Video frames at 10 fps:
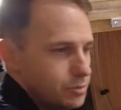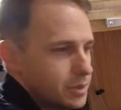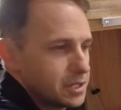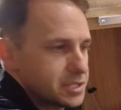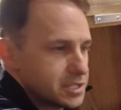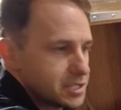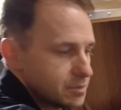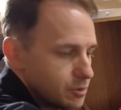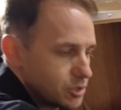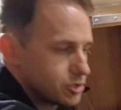because this is a
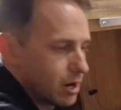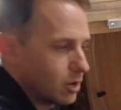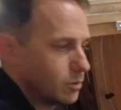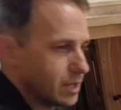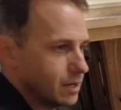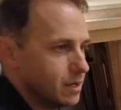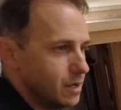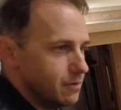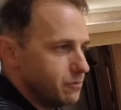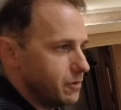Bushtracker with a
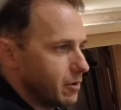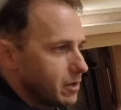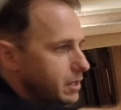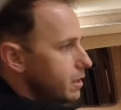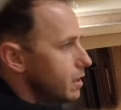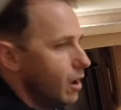very